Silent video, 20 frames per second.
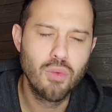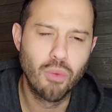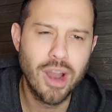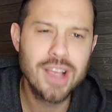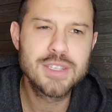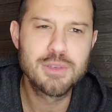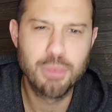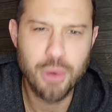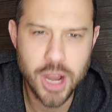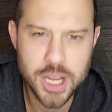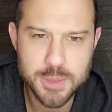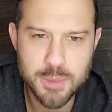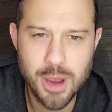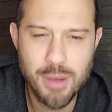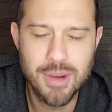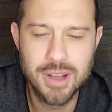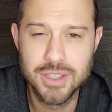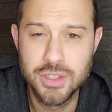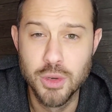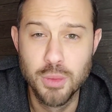rise in price by
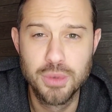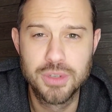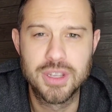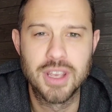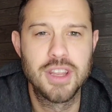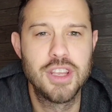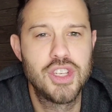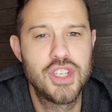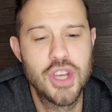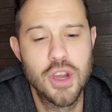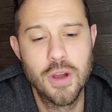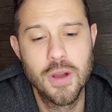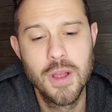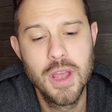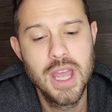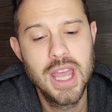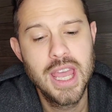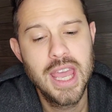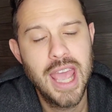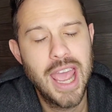about 2% each year,
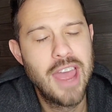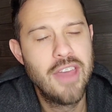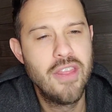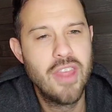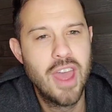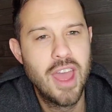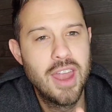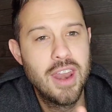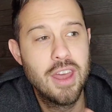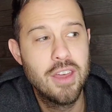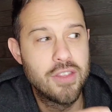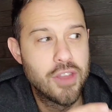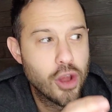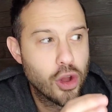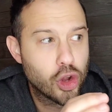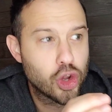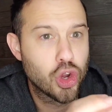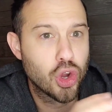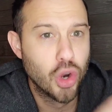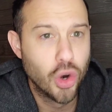and then
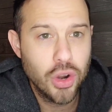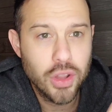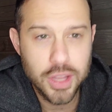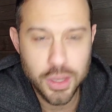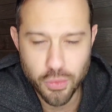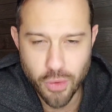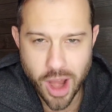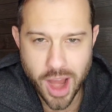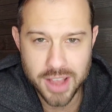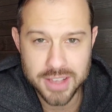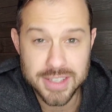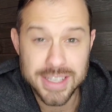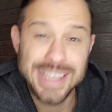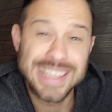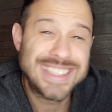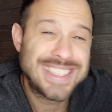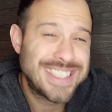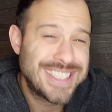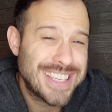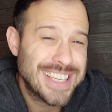they're currently rising
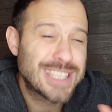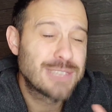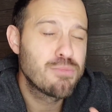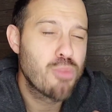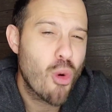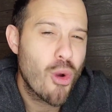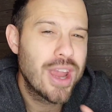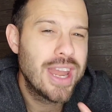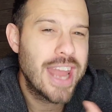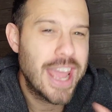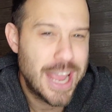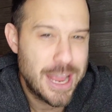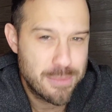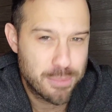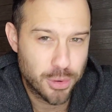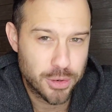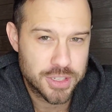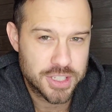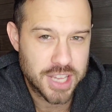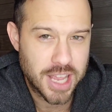at
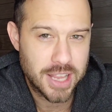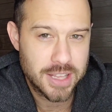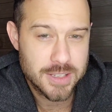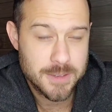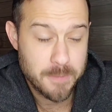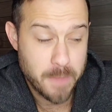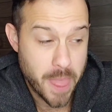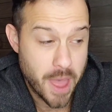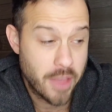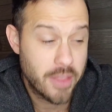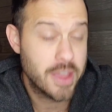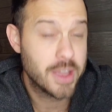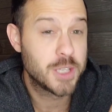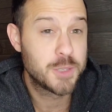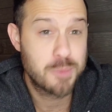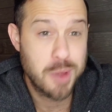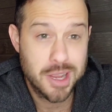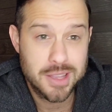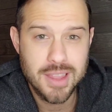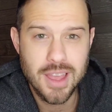6.8%. Now, they
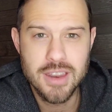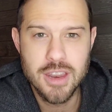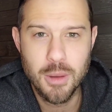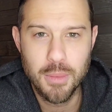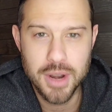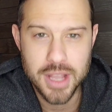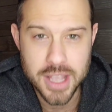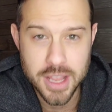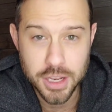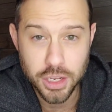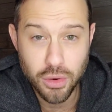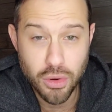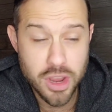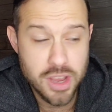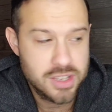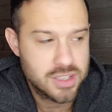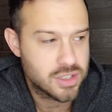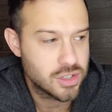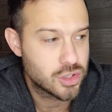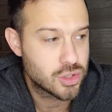expect that number to
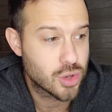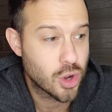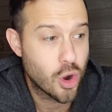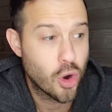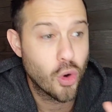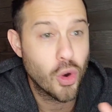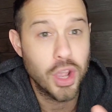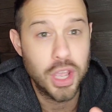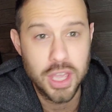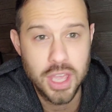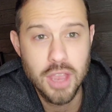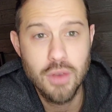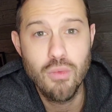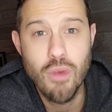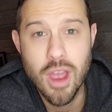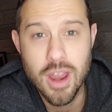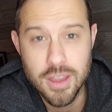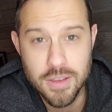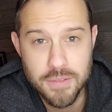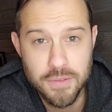increase, so get
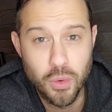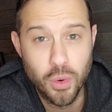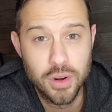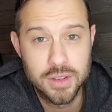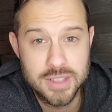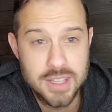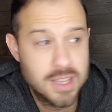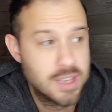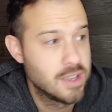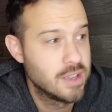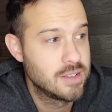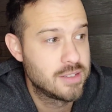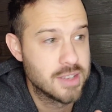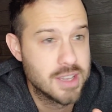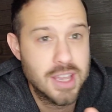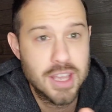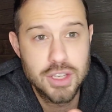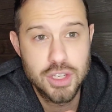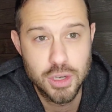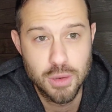ready for it
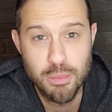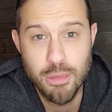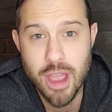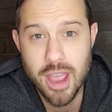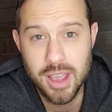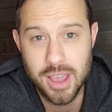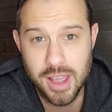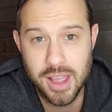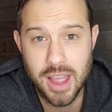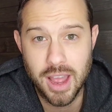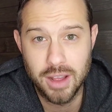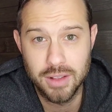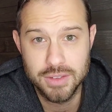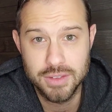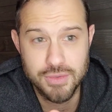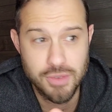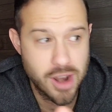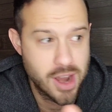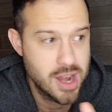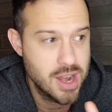to hit your bank
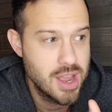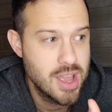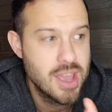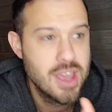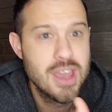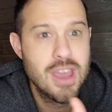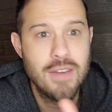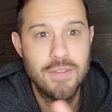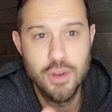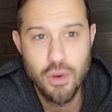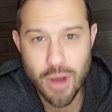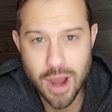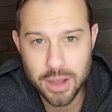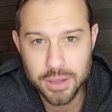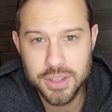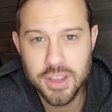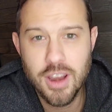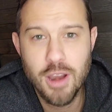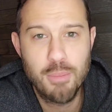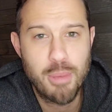accounts, right? If you're
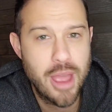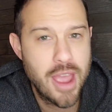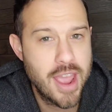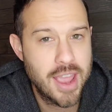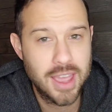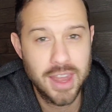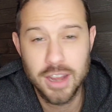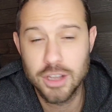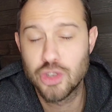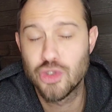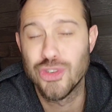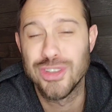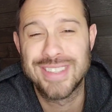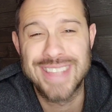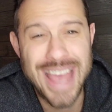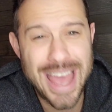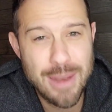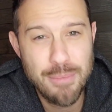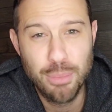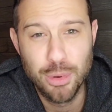out there paying an extra
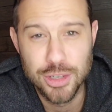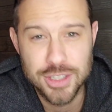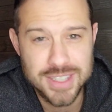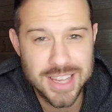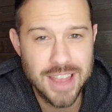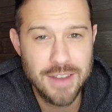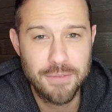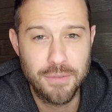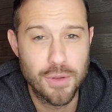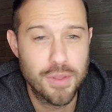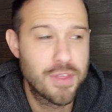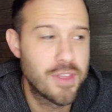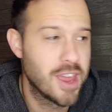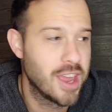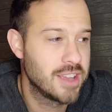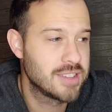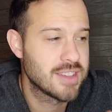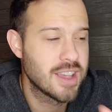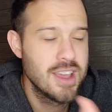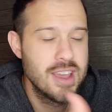10% for
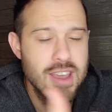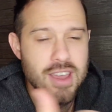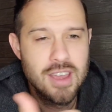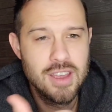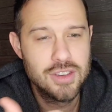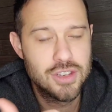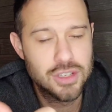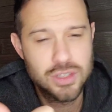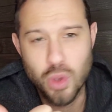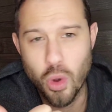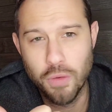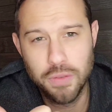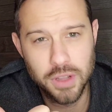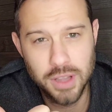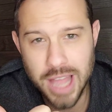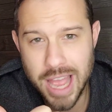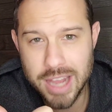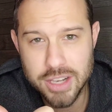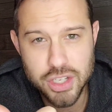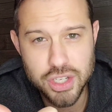things just over
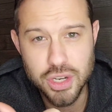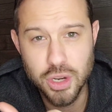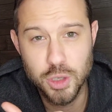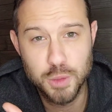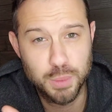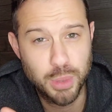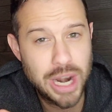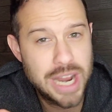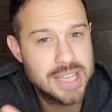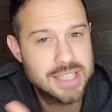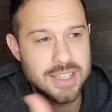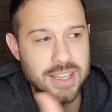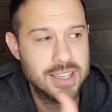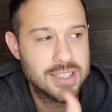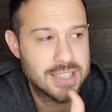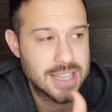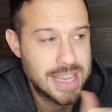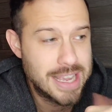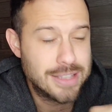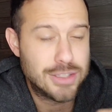last year's
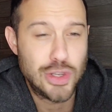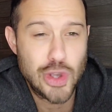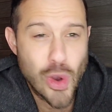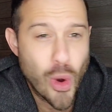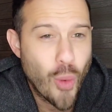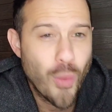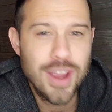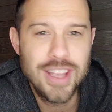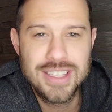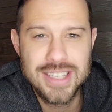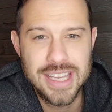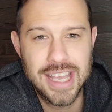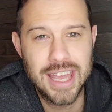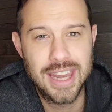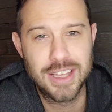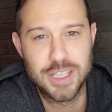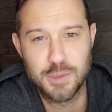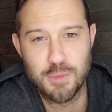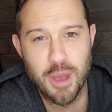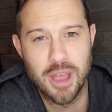prices, it's going to
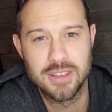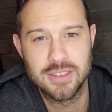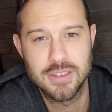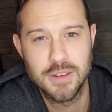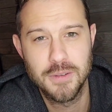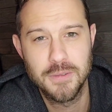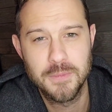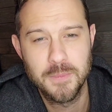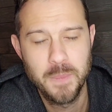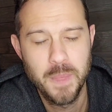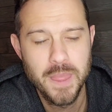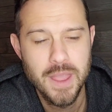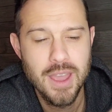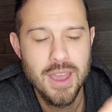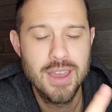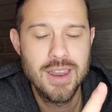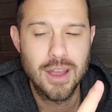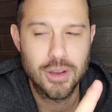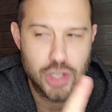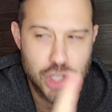get expensive.
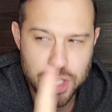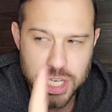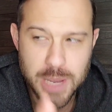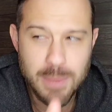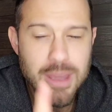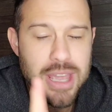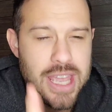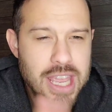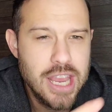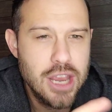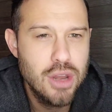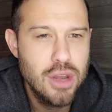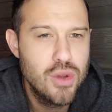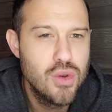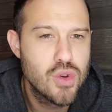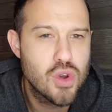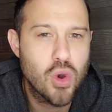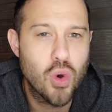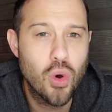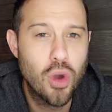Now, Shiba
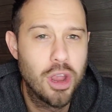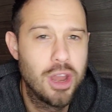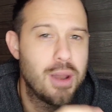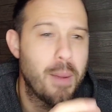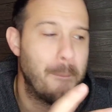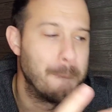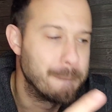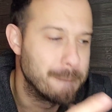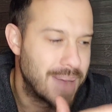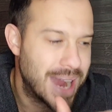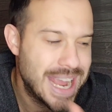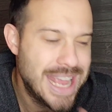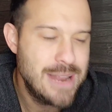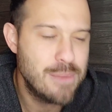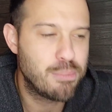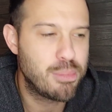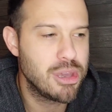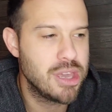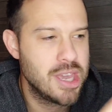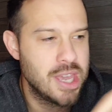Inu coin
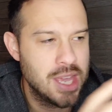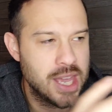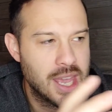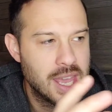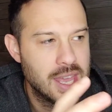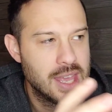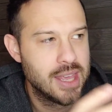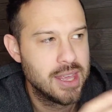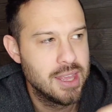might be,